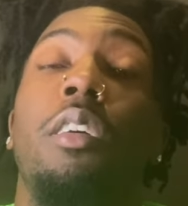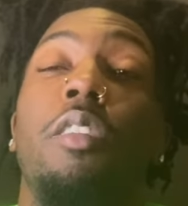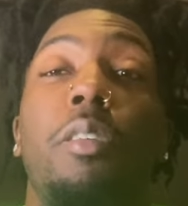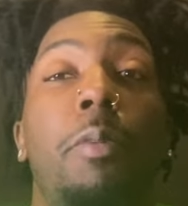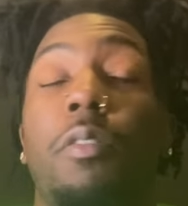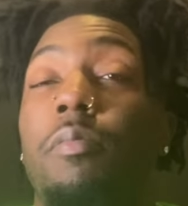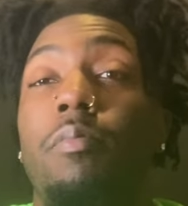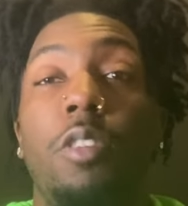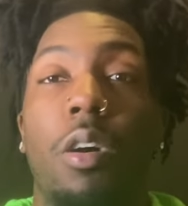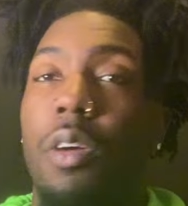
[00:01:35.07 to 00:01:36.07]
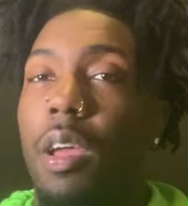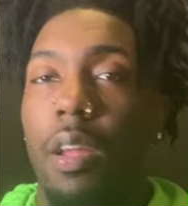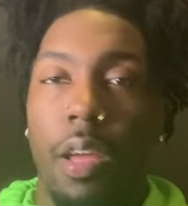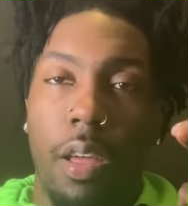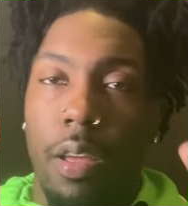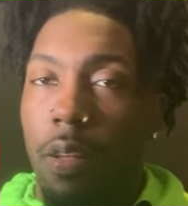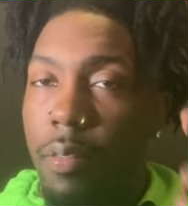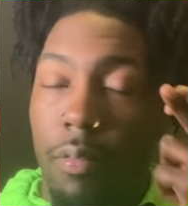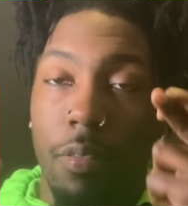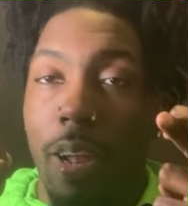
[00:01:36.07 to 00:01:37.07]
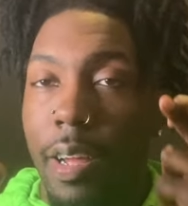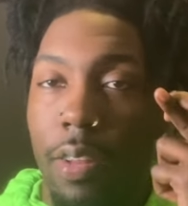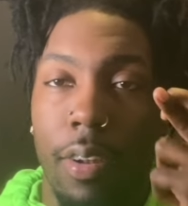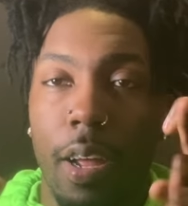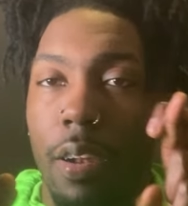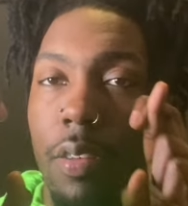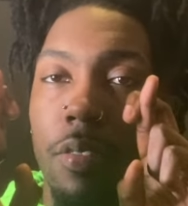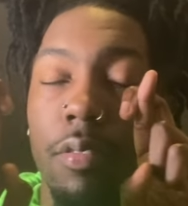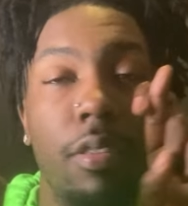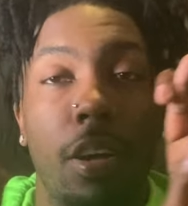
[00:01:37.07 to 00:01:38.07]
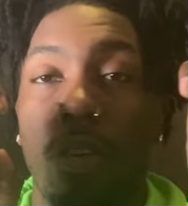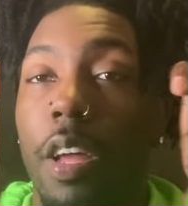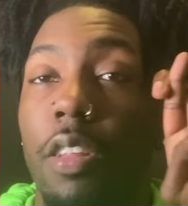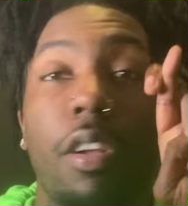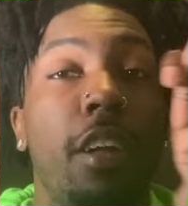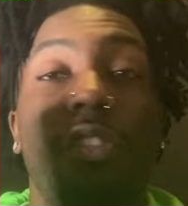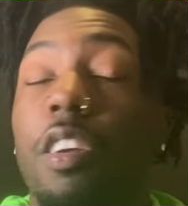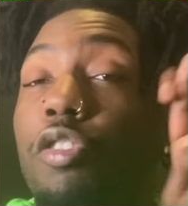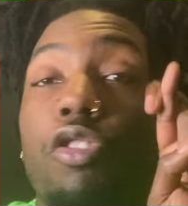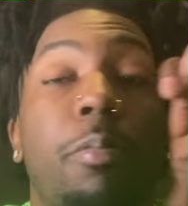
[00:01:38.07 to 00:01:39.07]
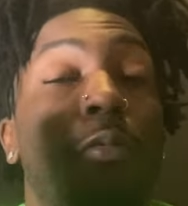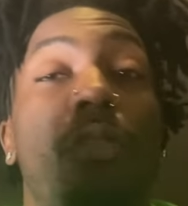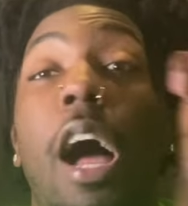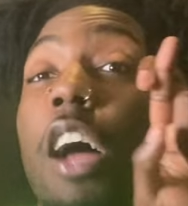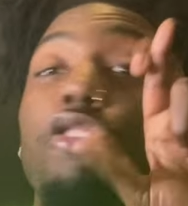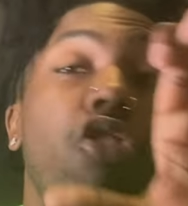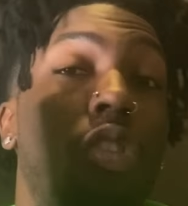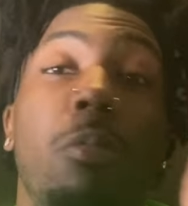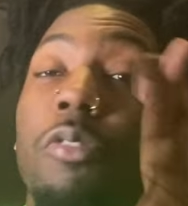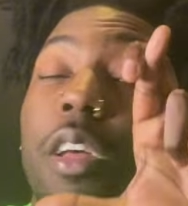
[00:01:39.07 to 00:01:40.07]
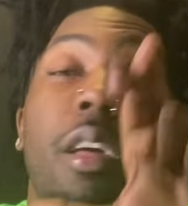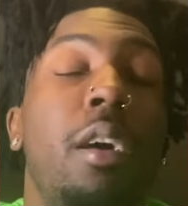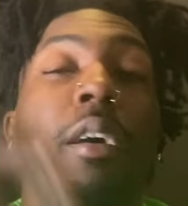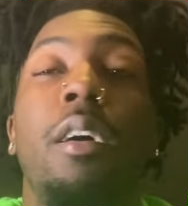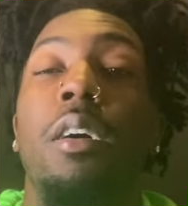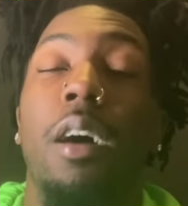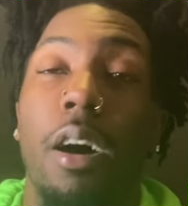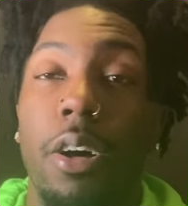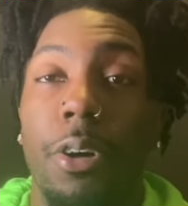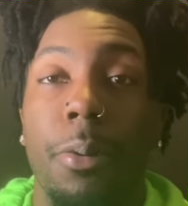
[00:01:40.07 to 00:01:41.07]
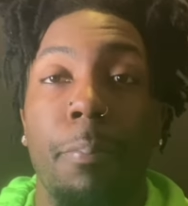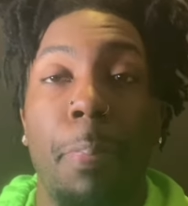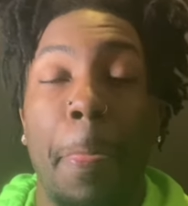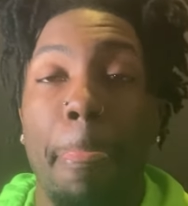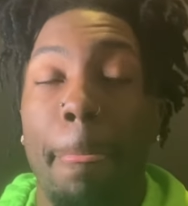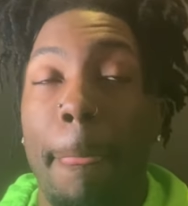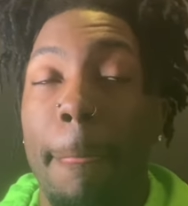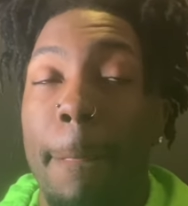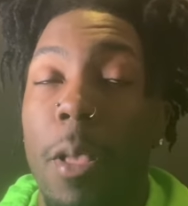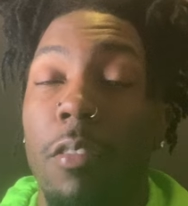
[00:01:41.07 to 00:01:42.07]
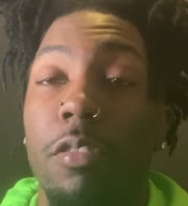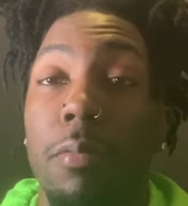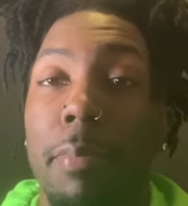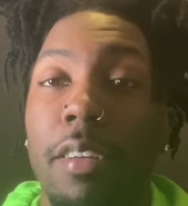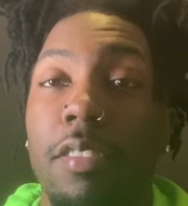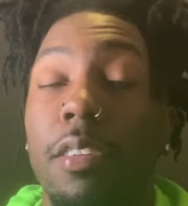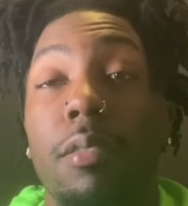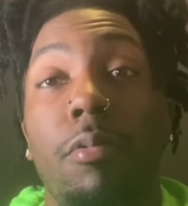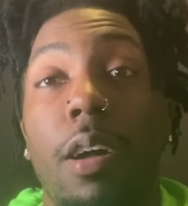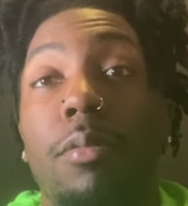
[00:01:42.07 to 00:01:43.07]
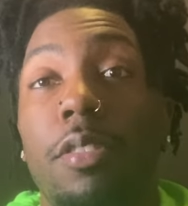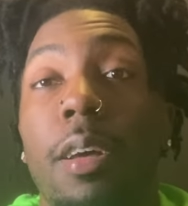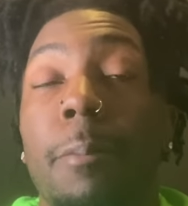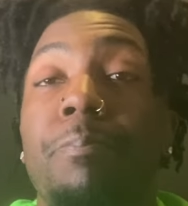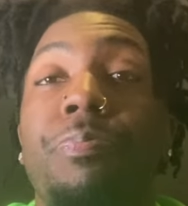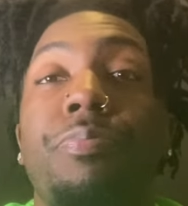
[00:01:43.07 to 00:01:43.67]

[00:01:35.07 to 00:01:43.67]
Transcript: because they both go hand in hand. They tie together like this. They go together like chicken strips and fries. You know what I'm saying? Um, so basically, what I was saying